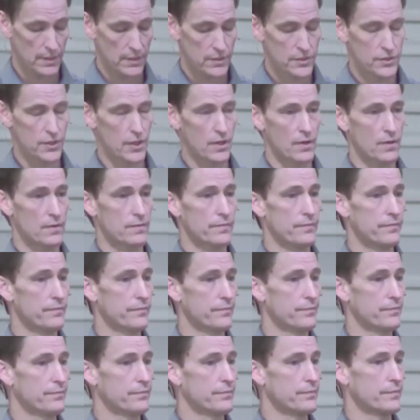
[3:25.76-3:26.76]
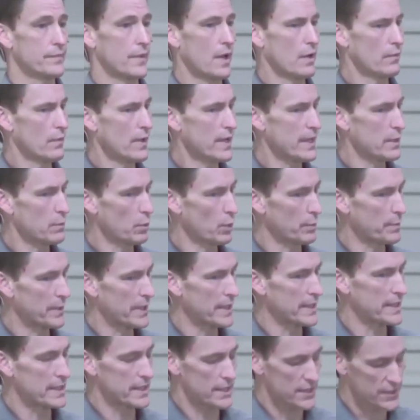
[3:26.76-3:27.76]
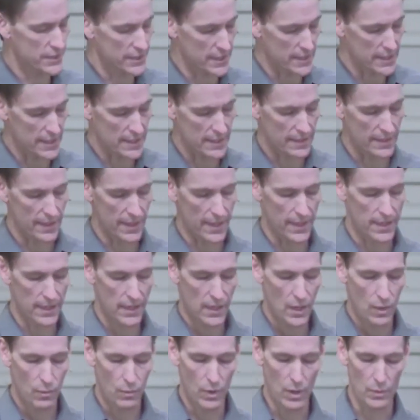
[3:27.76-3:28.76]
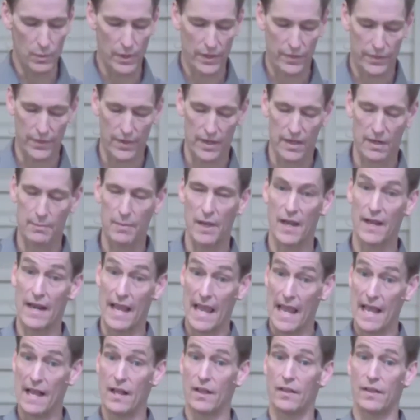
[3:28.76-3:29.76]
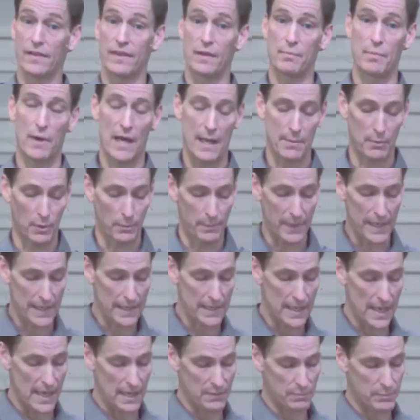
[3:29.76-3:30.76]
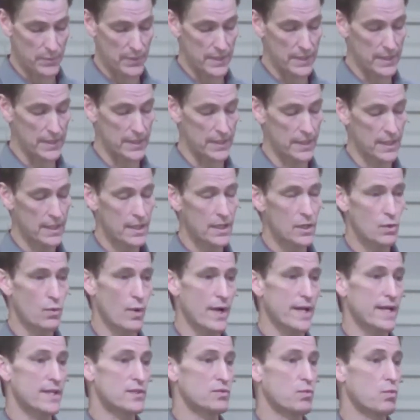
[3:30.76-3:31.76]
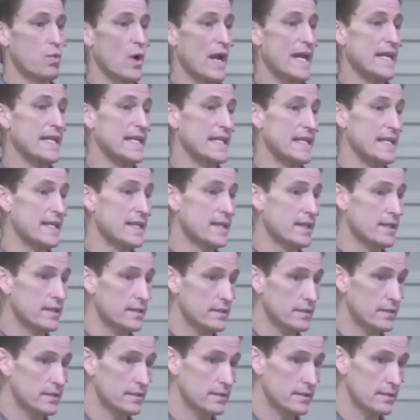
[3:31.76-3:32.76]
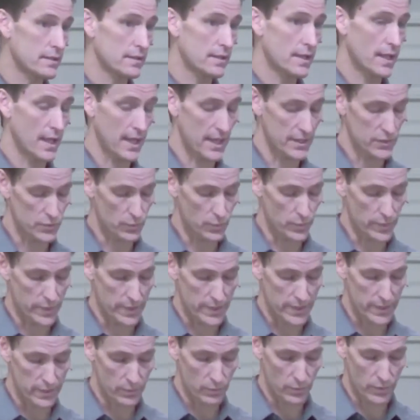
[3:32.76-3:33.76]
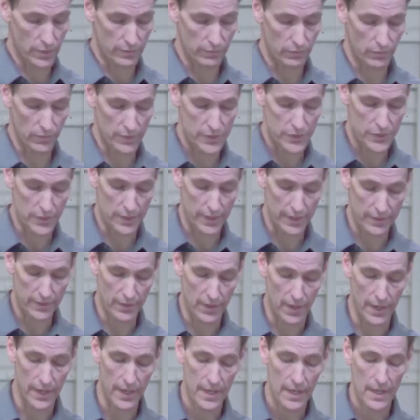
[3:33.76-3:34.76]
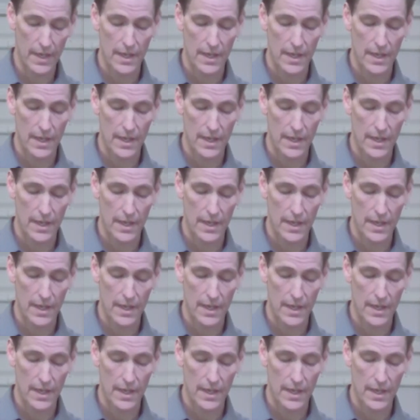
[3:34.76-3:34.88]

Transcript: So, already we're beginning to see that what we thought about hell in the Bible may not be quite as weighty as we would have originally thought.